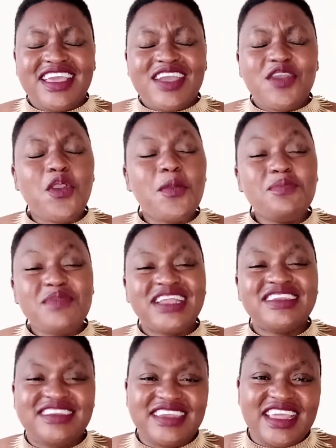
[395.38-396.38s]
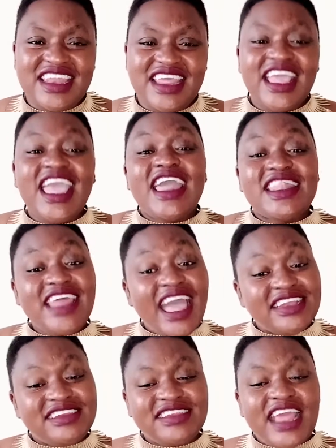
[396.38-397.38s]
commented
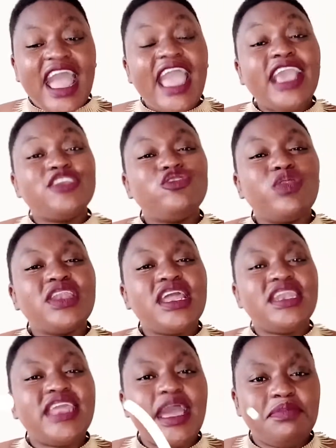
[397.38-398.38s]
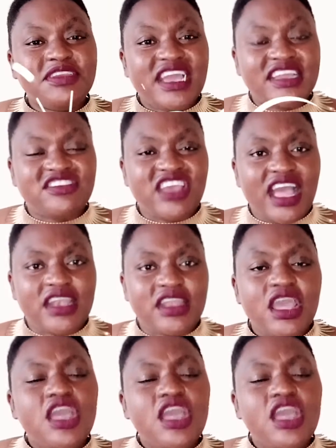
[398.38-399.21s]
that I should adopt a child.